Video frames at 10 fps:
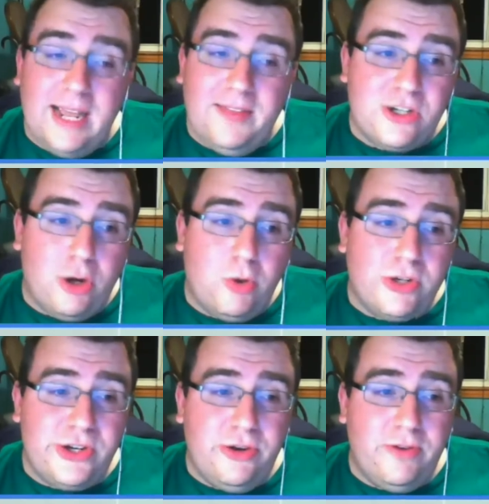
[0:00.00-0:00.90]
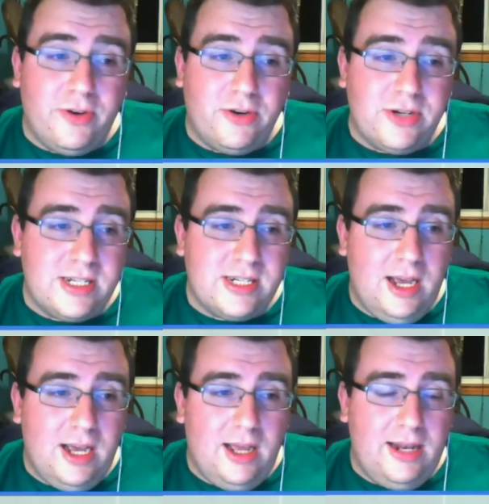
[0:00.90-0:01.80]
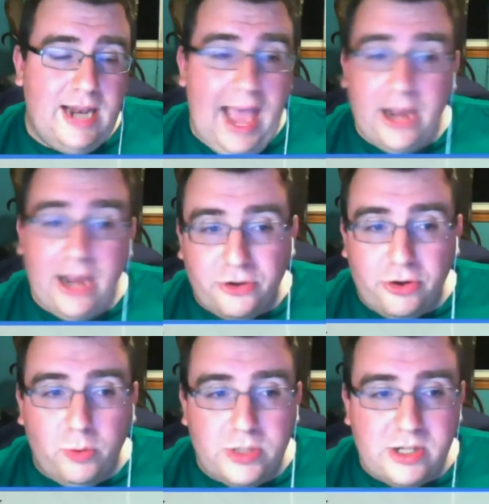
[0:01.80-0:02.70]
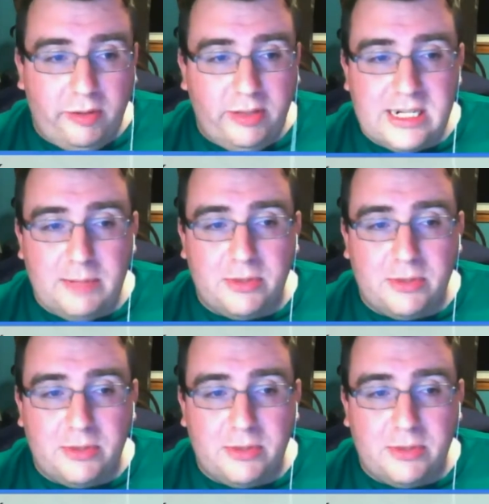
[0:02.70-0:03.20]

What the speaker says: in the Star Wars universe, an actor was on the list.